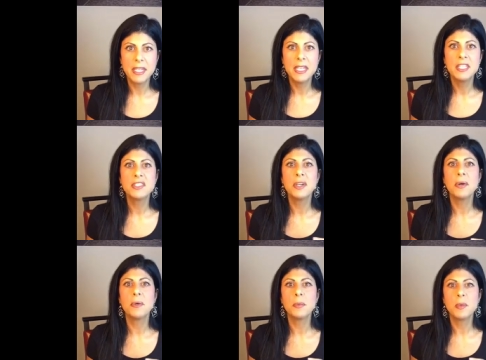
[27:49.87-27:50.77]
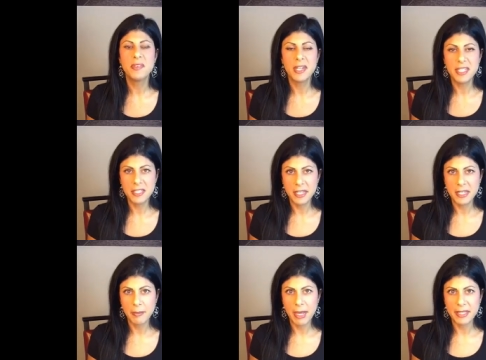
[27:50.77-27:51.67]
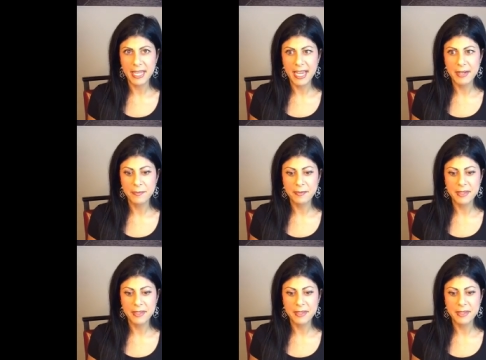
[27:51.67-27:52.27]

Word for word: So we're very excited about that.